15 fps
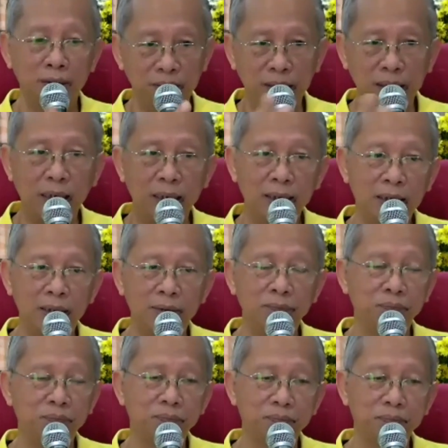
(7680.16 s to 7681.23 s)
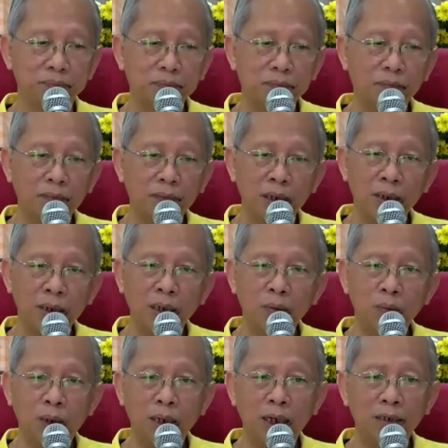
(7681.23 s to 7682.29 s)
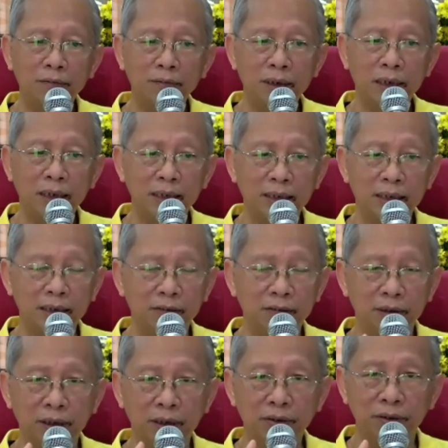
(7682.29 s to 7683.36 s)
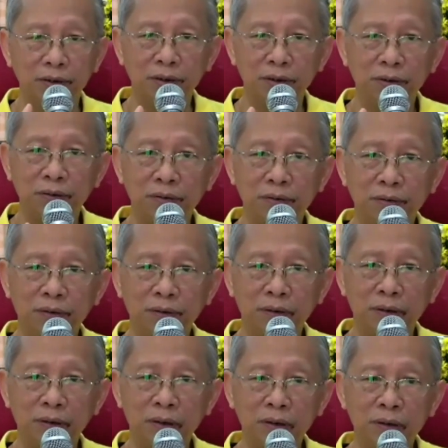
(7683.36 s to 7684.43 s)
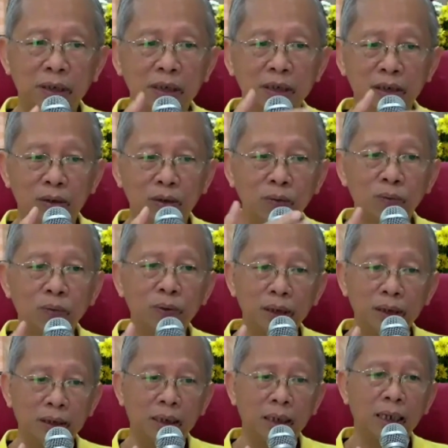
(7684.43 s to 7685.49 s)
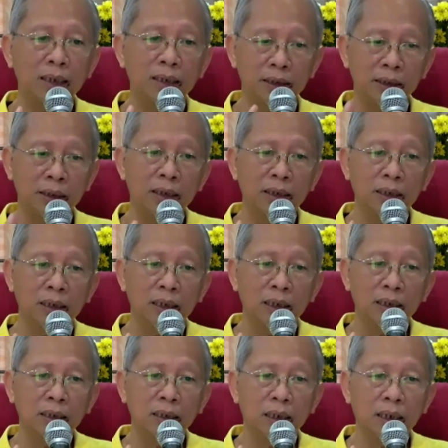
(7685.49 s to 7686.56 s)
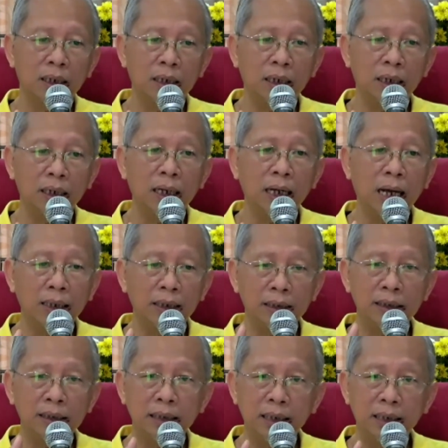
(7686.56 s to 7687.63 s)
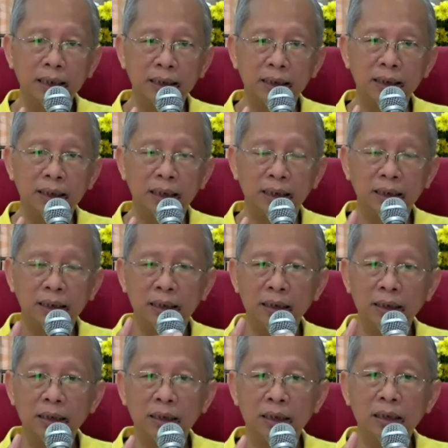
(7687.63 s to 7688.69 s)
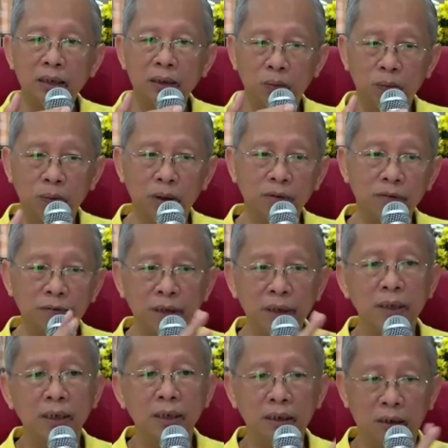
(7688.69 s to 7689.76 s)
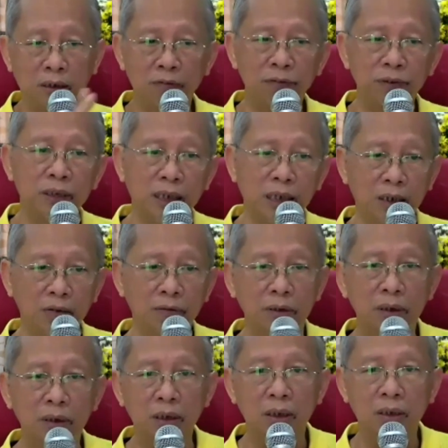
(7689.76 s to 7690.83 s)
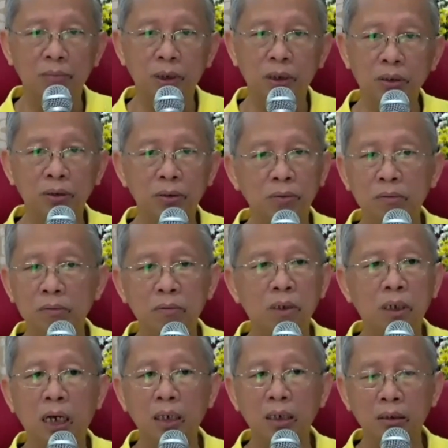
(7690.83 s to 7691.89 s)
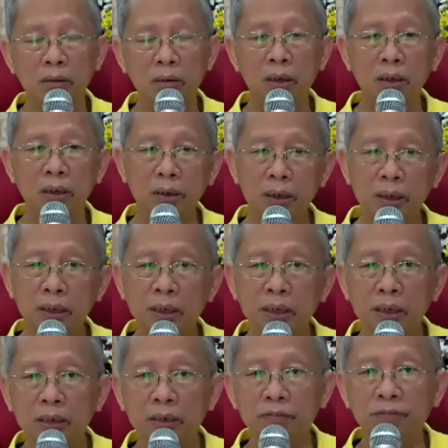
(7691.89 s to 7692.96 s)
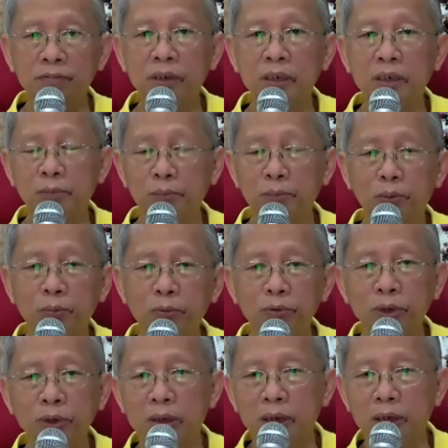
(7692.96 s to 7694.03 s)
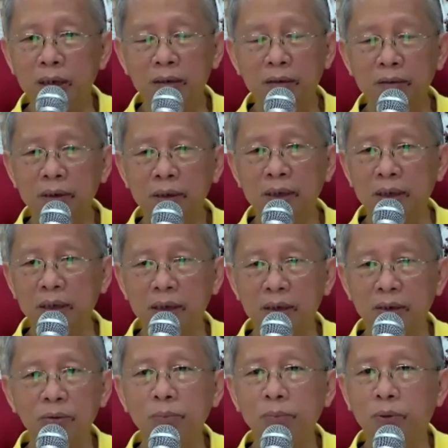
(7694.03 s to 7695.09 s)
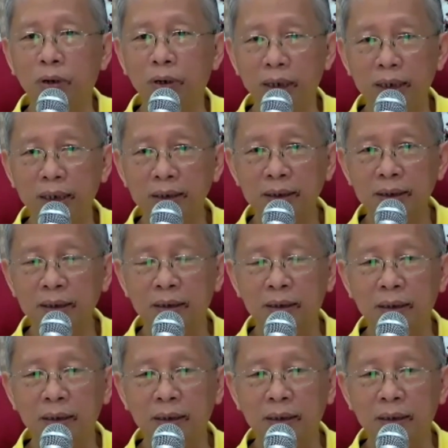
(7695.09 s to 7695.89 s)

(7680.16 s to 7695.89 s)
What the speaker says: you delegate. Then whatever that is given to you, you just do it as an understanding that this is work within office hour. Yeah, you are not interested in further promotion and all things. No point,